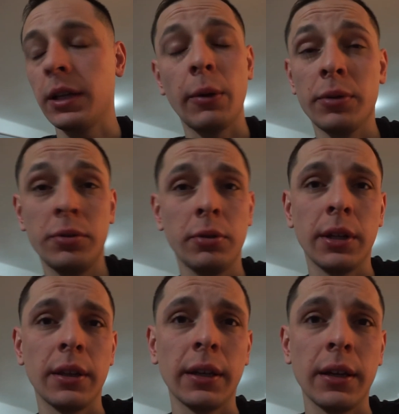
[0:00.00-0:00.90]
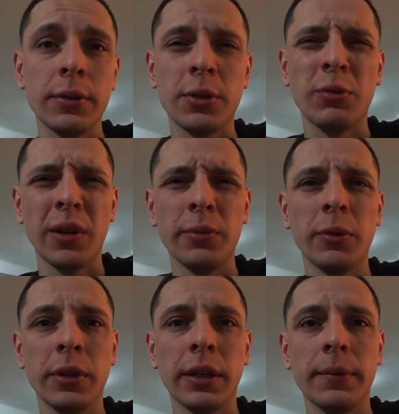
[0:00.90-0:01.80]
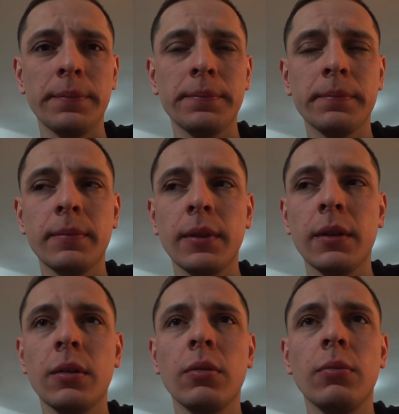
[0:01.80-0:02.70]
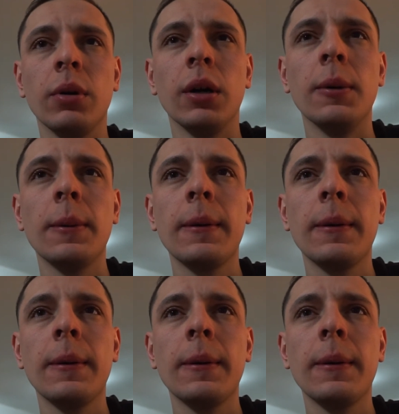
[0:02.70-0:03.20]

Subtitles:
I wouldn't do anything else. That's why I'm doing it. But